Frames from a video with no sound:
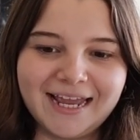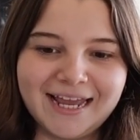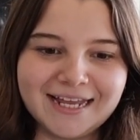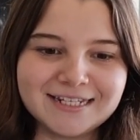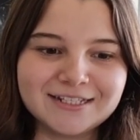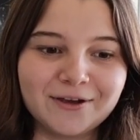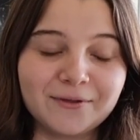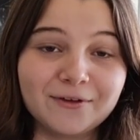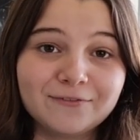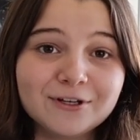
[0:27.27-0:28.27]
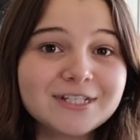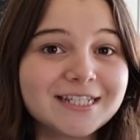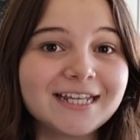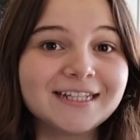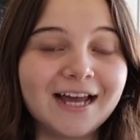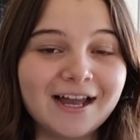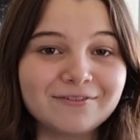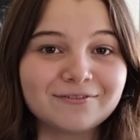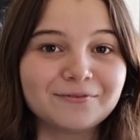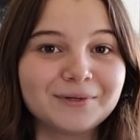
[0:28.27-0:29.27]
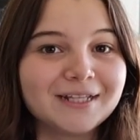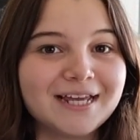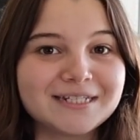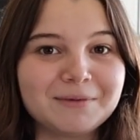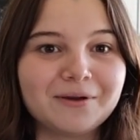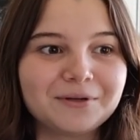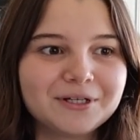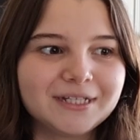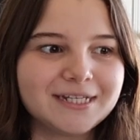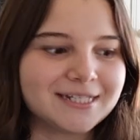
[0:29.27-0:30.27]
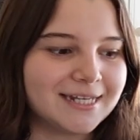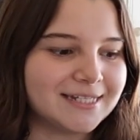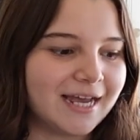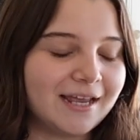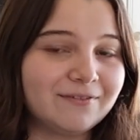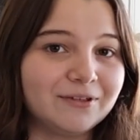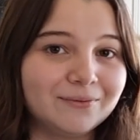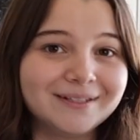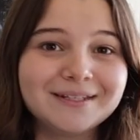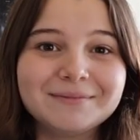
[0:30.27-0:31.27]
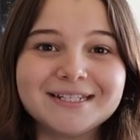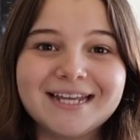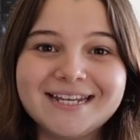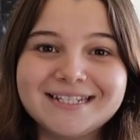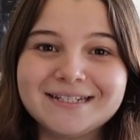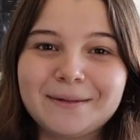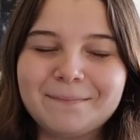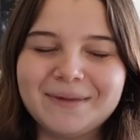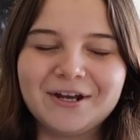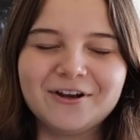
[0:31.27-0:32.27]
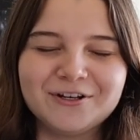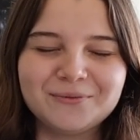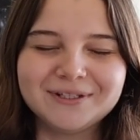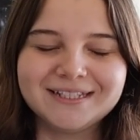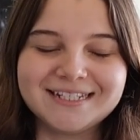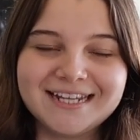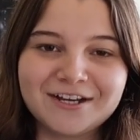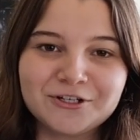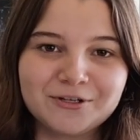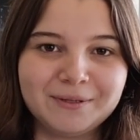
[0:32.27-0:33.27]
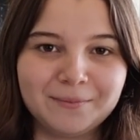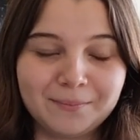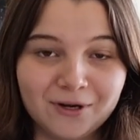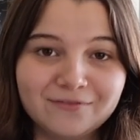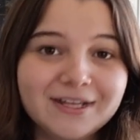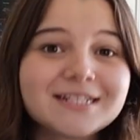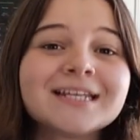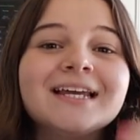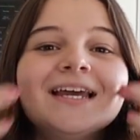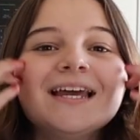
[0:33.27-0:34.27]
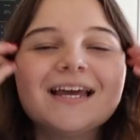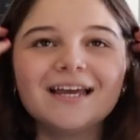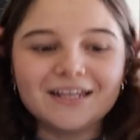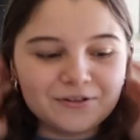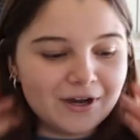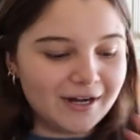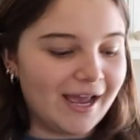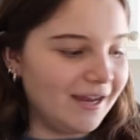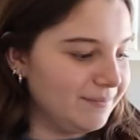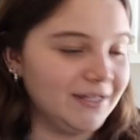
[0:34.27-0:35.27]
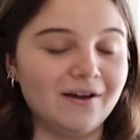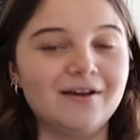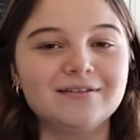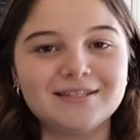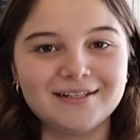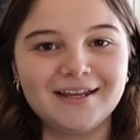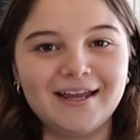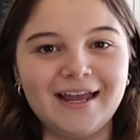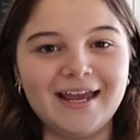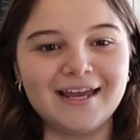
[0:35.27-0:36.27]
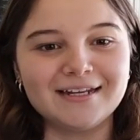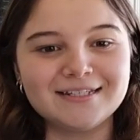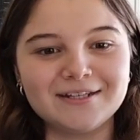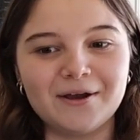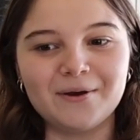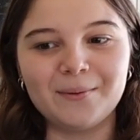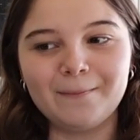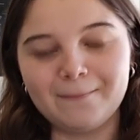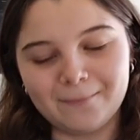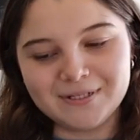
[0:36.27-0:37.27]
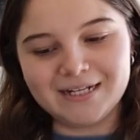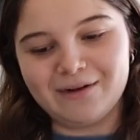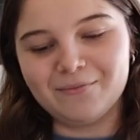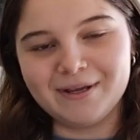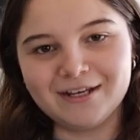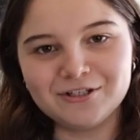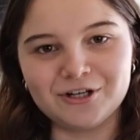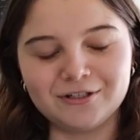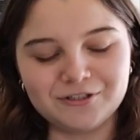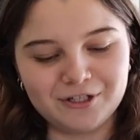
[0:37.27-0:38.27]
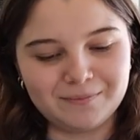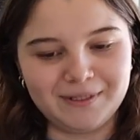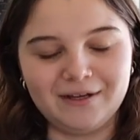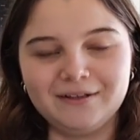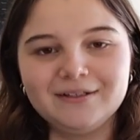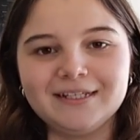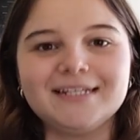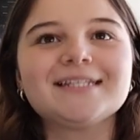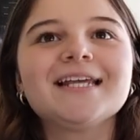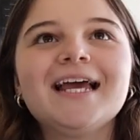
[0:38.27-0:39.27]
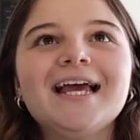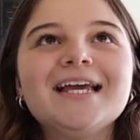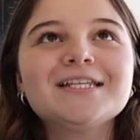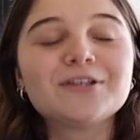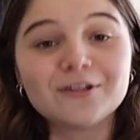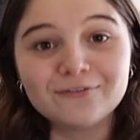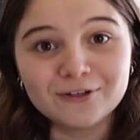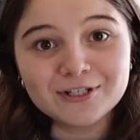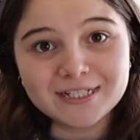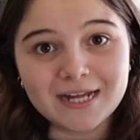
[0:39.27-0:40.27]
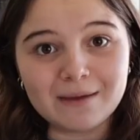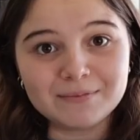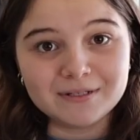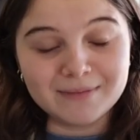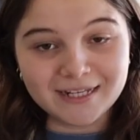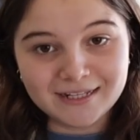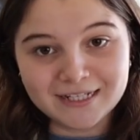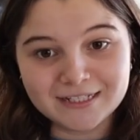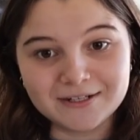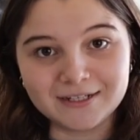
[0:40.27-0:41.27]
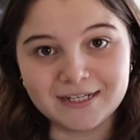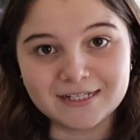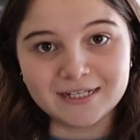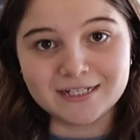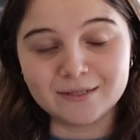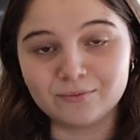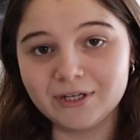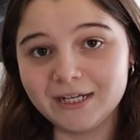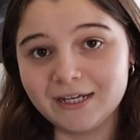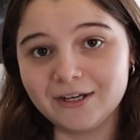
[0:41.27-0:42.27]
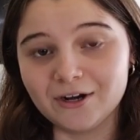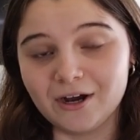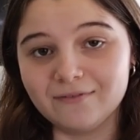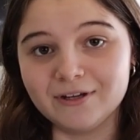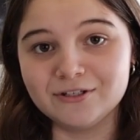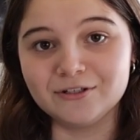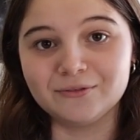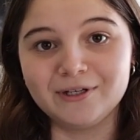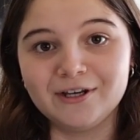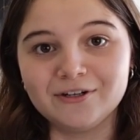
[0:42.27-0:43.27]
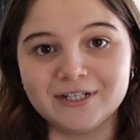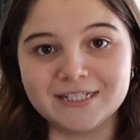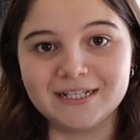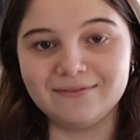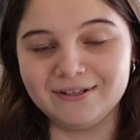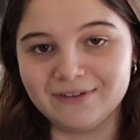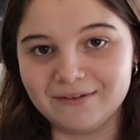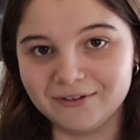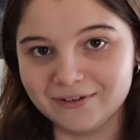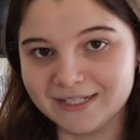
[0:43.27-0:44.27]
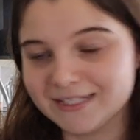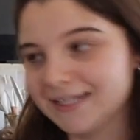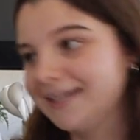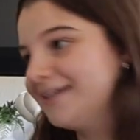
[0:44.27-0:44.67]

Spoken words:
And so the first thing that I've realized about cookies is that if you want them to taste better and you want the texture to be perfect, you gotta add pecans. And so today we're making chocolate chip pecan cookies. So the first step to making these cookies is to preheat your oven to 375 degrees.